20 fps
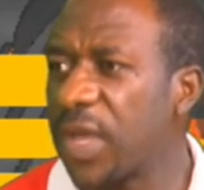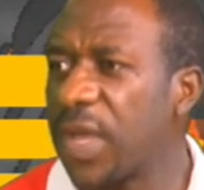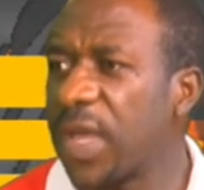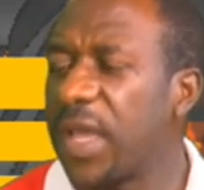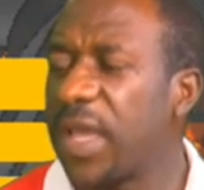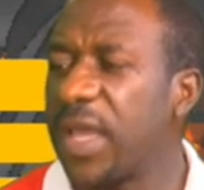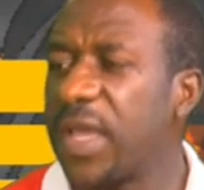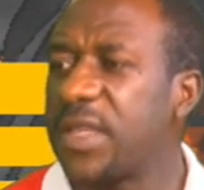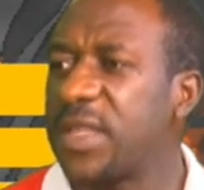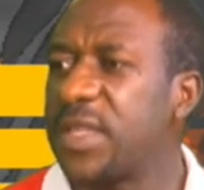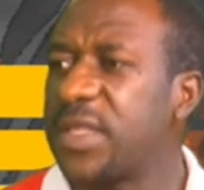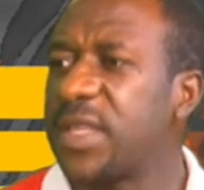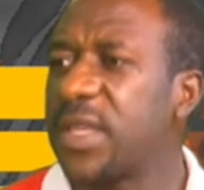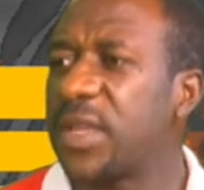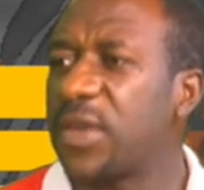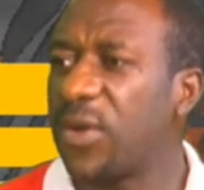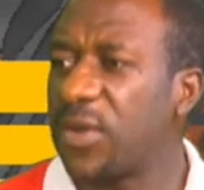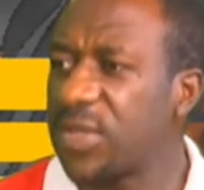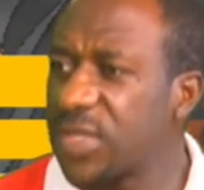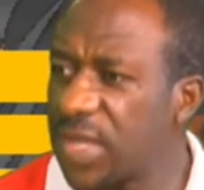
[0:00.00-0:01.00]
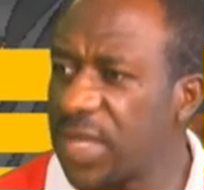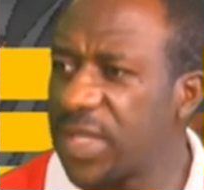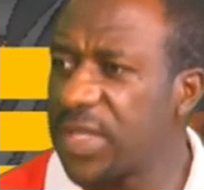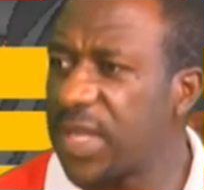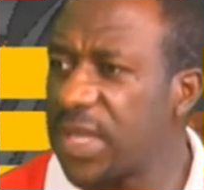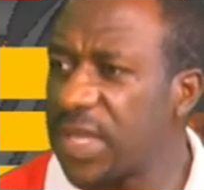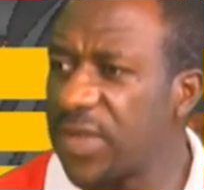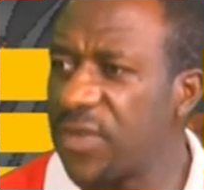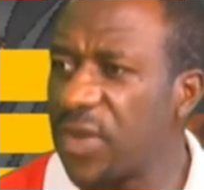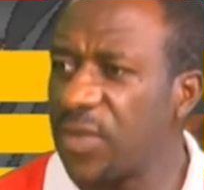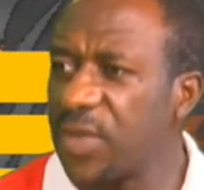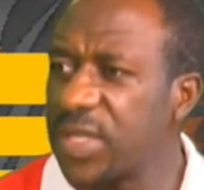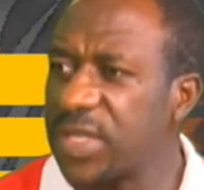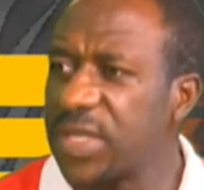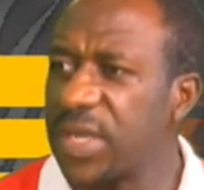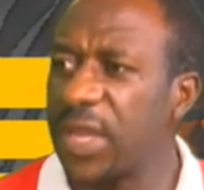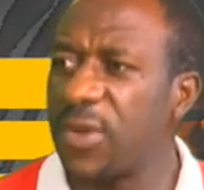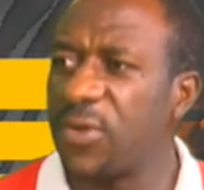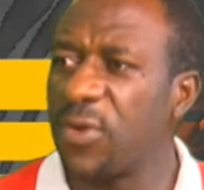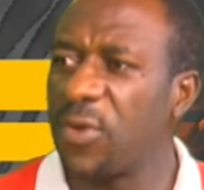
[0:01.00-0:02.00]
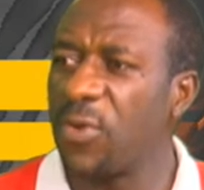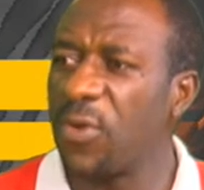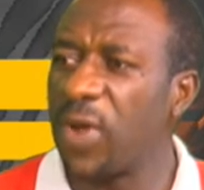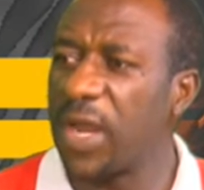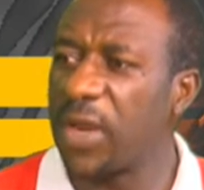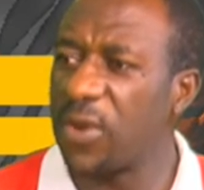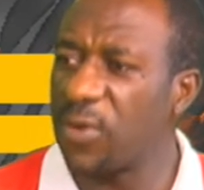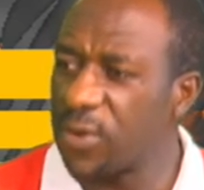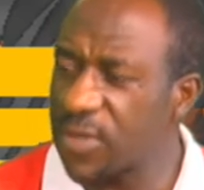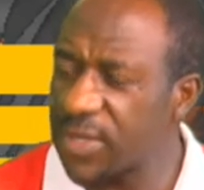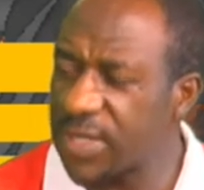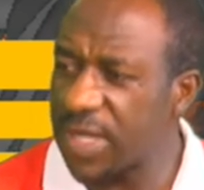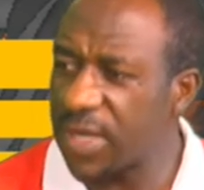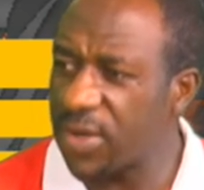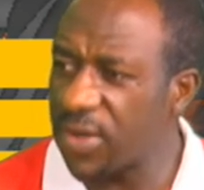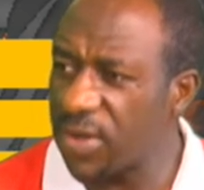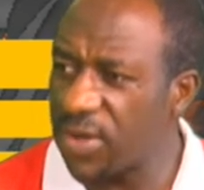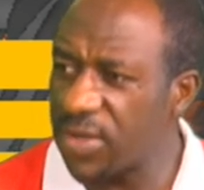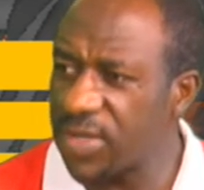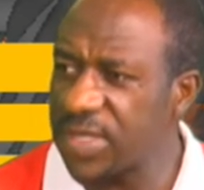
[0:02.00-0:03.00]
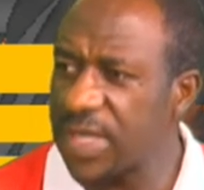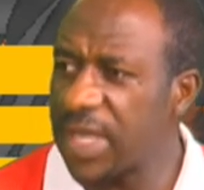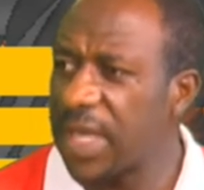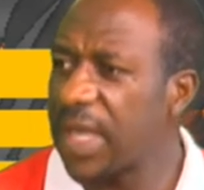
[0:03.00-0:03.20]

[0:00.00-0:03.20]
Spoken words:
It is a congenital deformity that no one knows the cause.